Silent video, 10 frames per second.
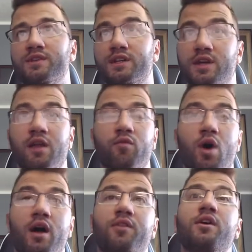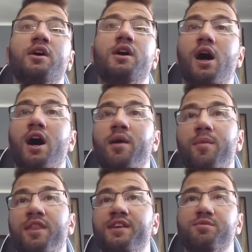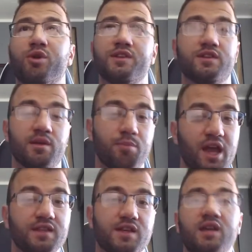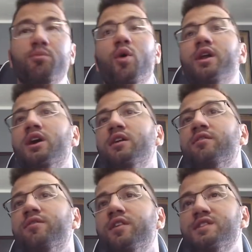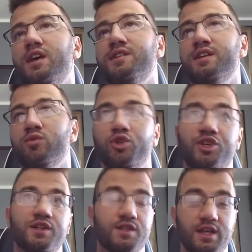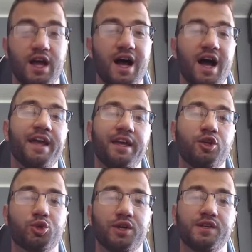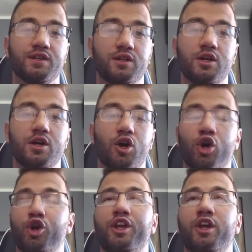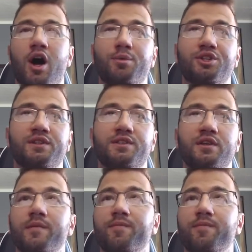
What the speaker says: That's kind of wild. This brings us to the main selling point of Celsius, which is the high interest earning options.